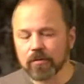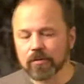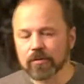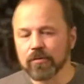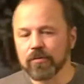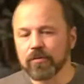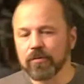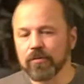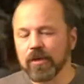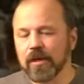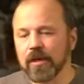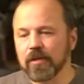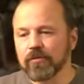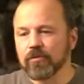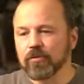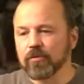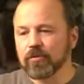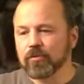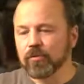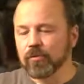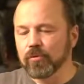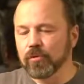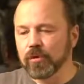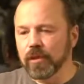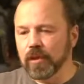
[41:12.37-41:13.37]
So you have the
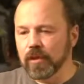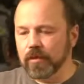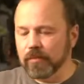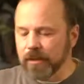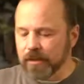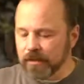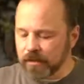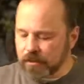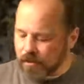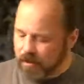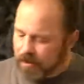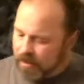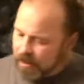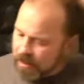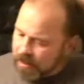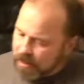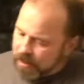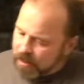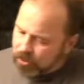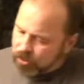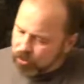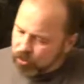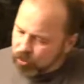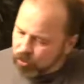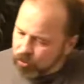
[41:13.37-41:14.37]
two dilemmas,
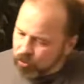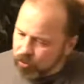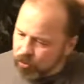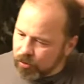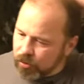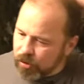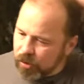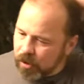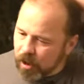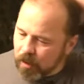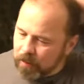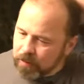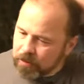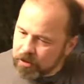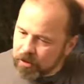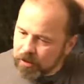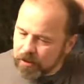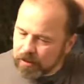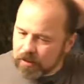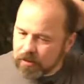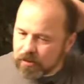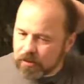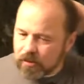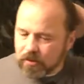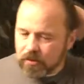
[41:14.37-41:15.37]
two
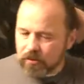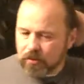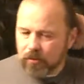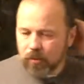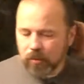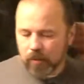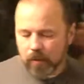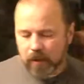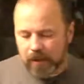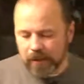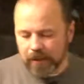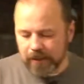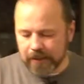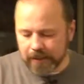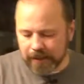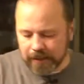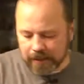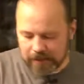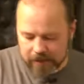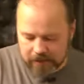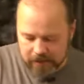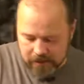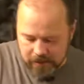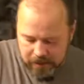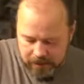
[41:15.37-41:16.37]
options, two
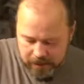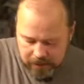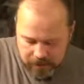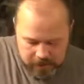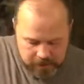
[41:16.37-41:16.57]
ideas,